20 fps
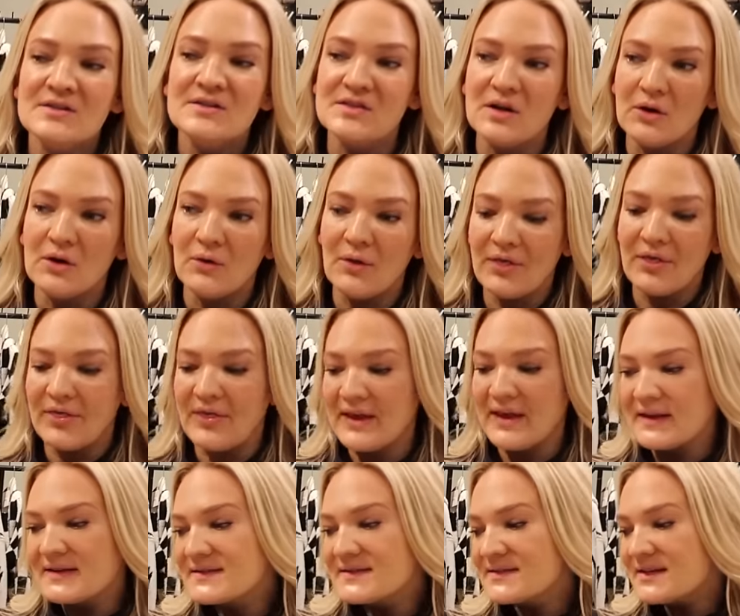So
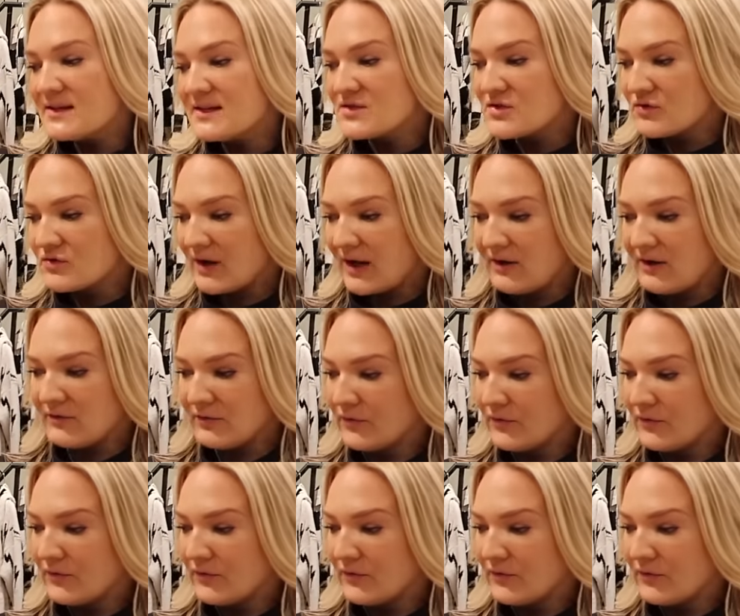this is great